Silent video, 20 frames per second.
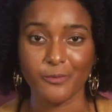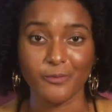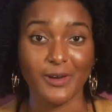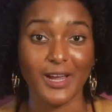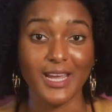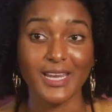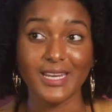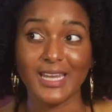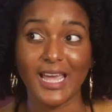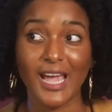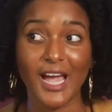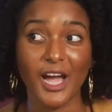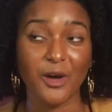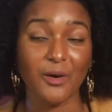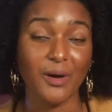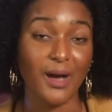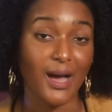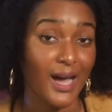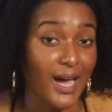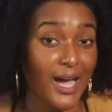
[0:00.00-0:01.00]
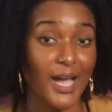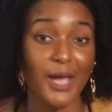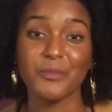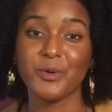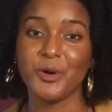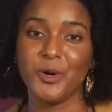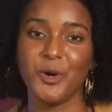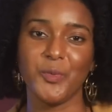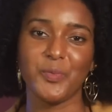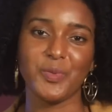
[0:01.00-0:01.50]
right now, I'm
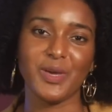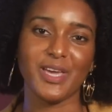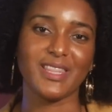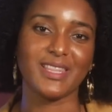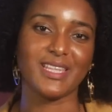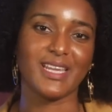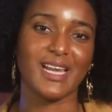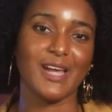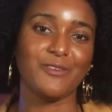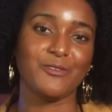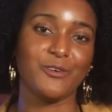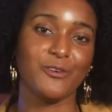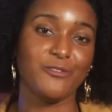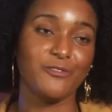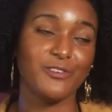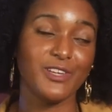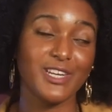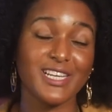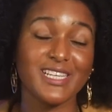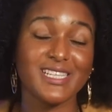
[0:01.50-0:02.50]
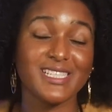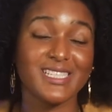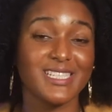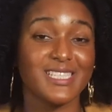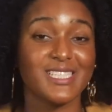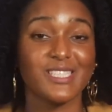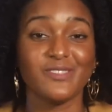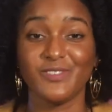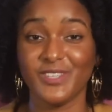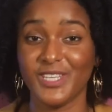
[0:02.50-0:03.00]
hoping that I will finish
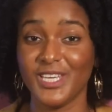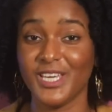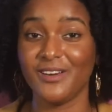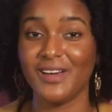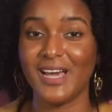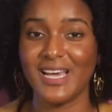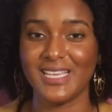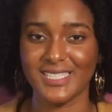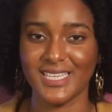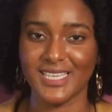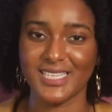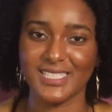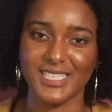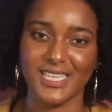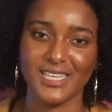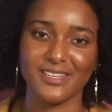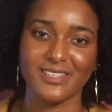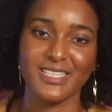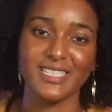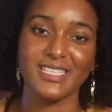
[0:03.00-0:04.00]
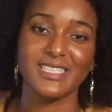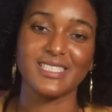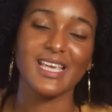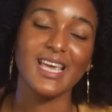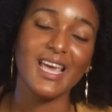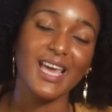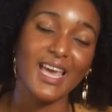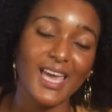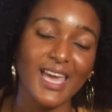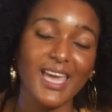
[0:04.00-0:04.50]
this video essay series
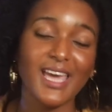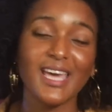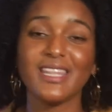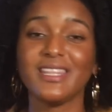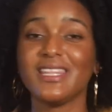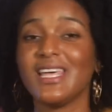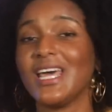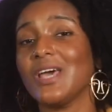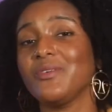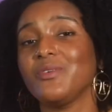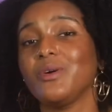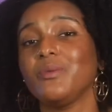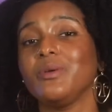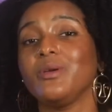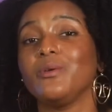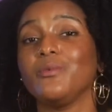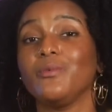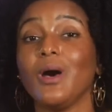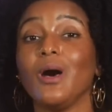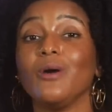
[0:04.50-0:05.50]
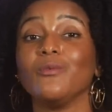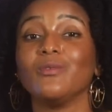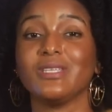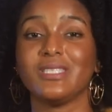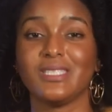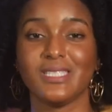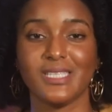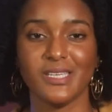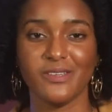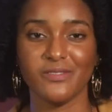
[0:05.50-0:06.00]
and that it will be well
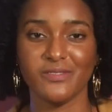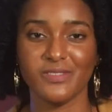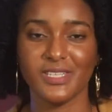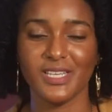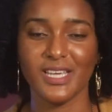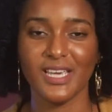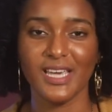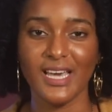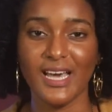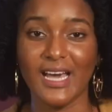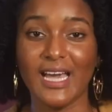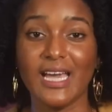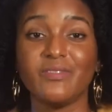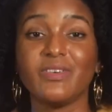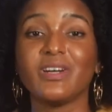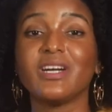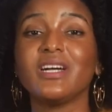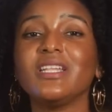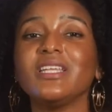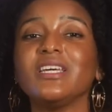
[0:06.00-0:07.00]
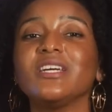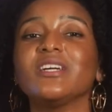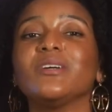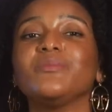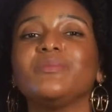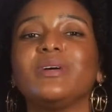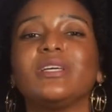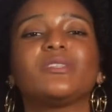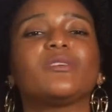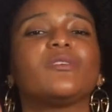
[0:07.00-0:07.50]
received. I have a clear
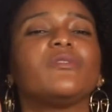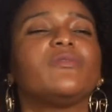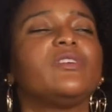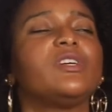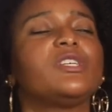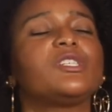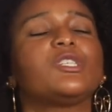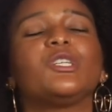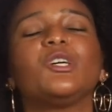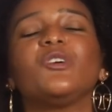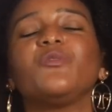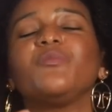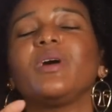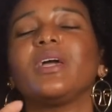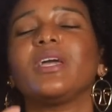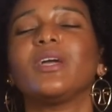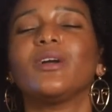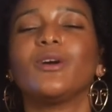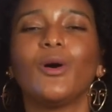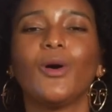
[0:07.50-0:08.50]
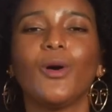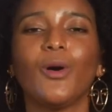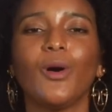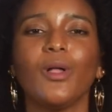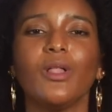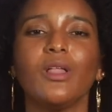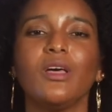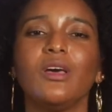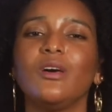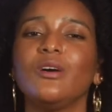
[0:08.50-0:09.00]
mental vision of my
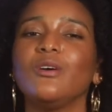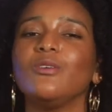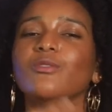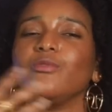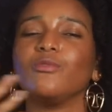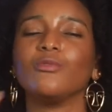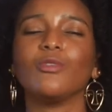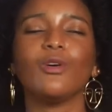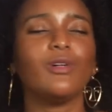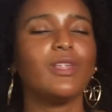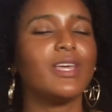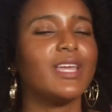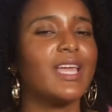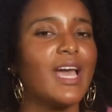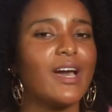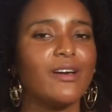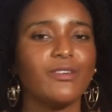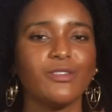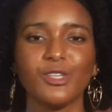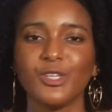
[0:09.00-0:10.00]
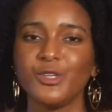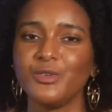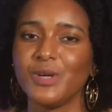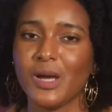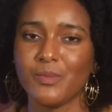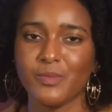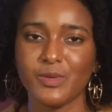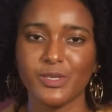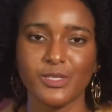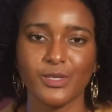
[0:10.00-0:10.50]
goal of rolling out new
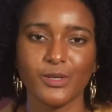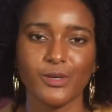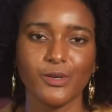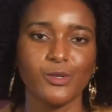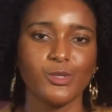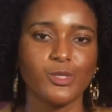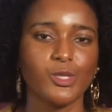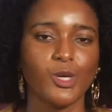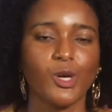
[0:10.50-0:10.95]
episodes